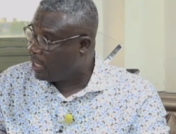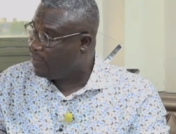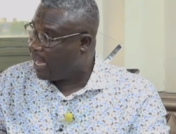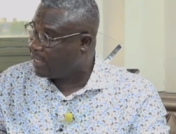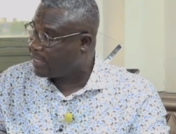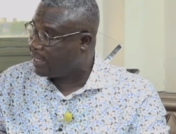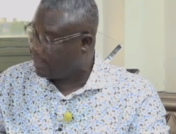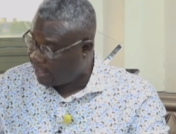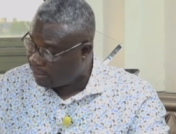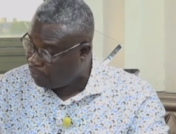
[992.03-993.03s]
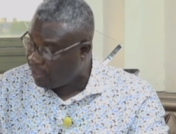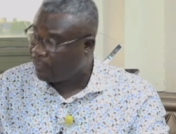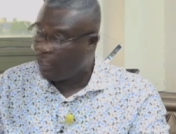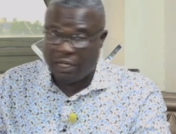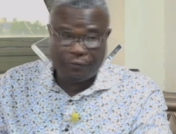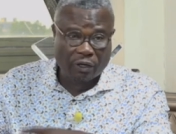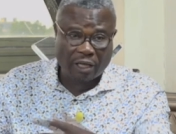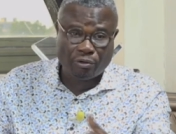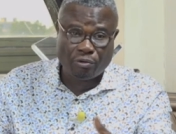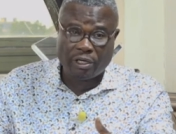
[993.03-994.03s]
If the answer is yes, beef. If you
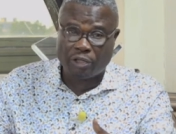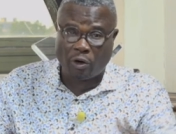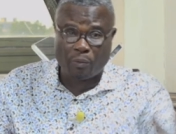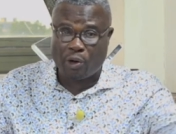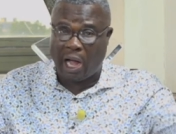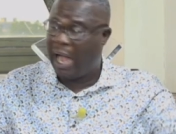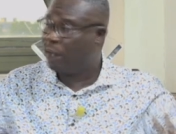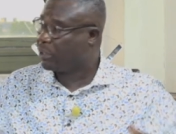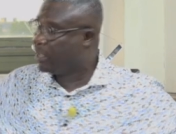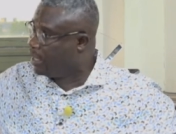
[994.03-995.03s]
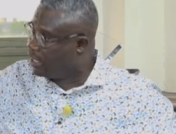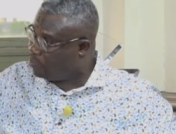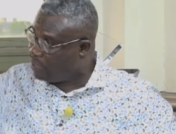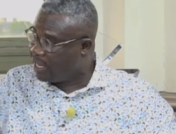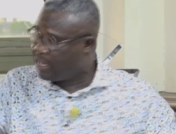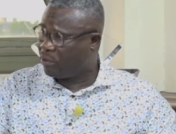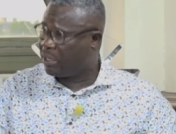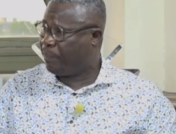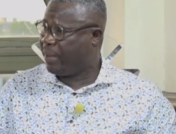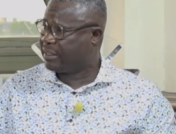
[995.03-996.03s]
can't do the job, you are out. Let's bring in
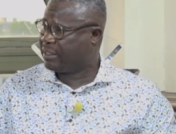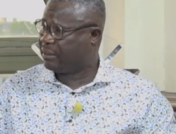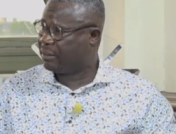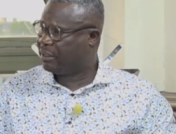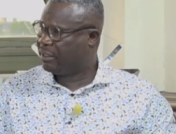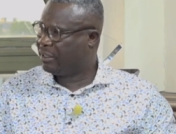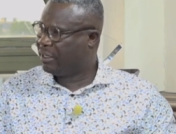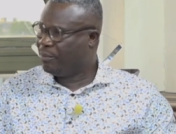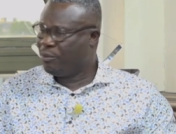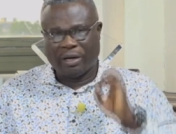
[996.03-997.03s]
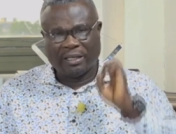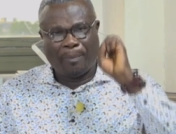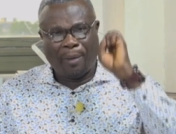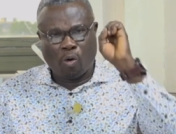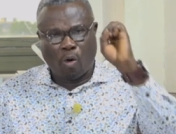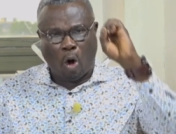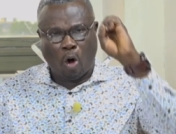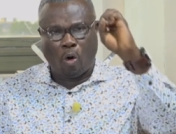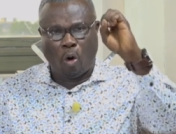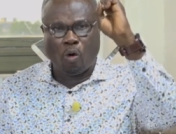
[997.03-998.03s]
another person. Mm. Because it's about
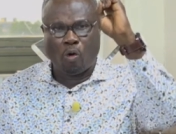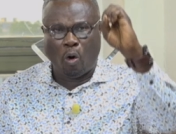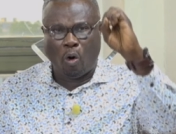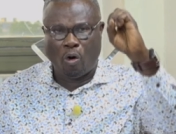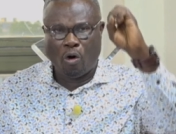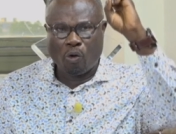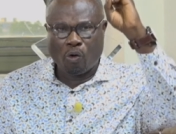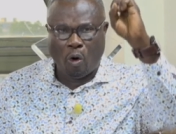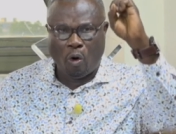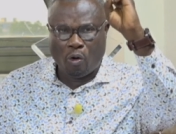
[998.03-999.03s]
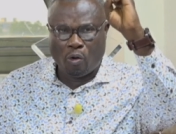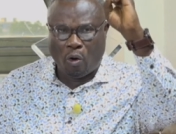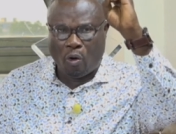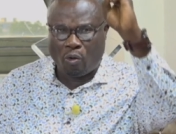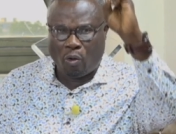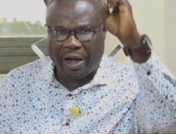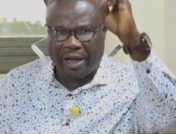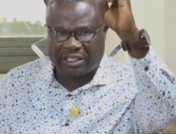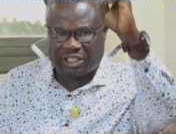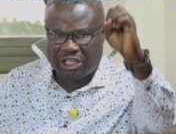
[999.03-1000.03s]
go, go, go, go, go, go,
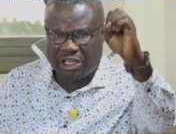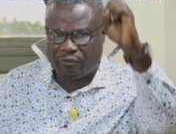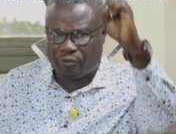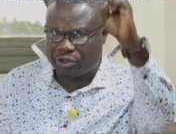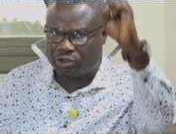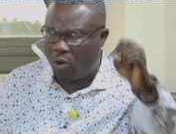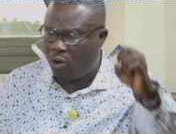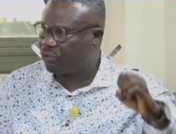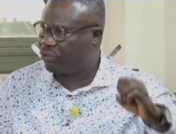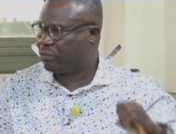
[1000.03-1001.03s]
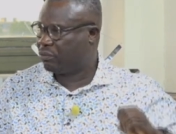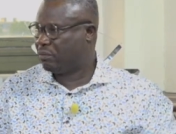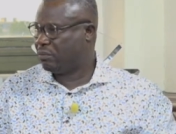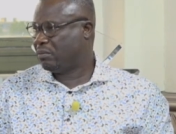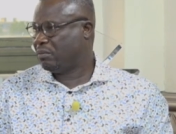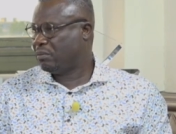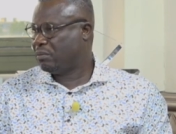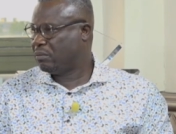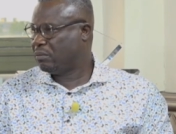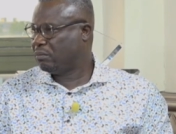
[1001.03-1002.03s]
and achieve results.
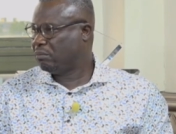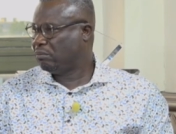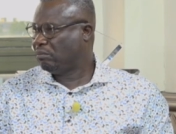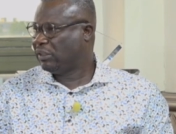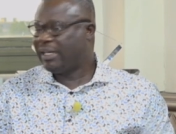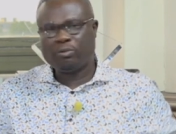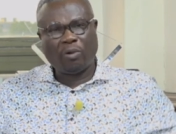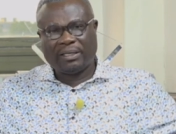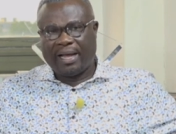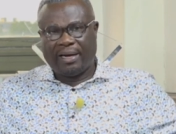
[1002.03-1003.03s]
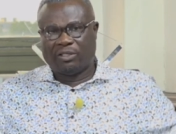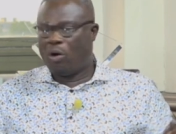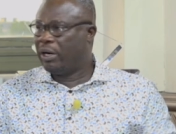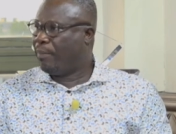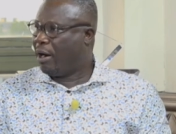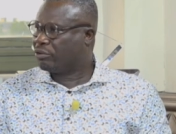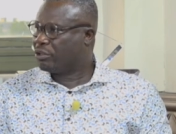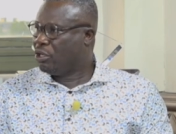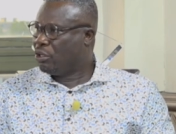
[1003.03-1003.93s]
That is what Ken is all about.